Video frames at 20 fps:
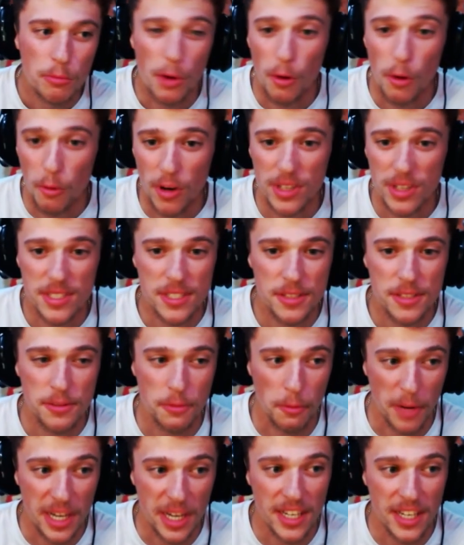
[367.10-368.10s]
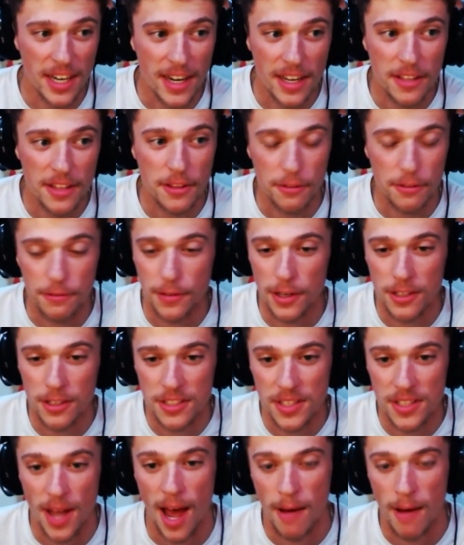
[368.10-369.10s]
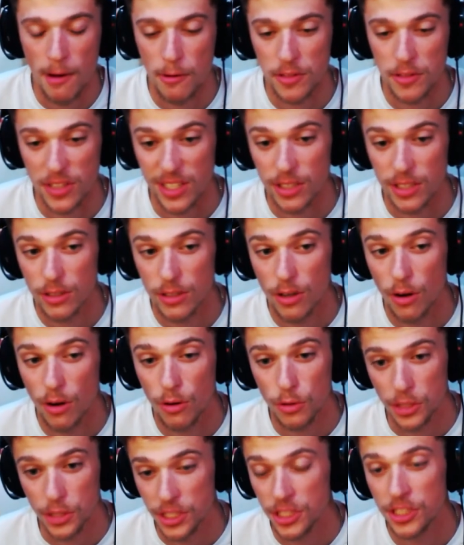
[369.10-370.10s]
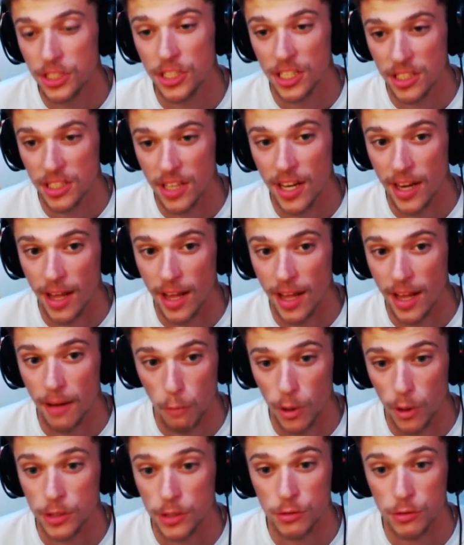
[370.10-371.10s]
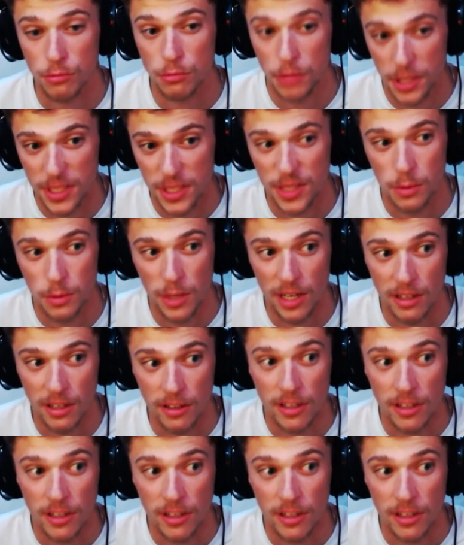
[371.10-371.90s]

But once we did it the first time, I was like, holy shit, that app works really well.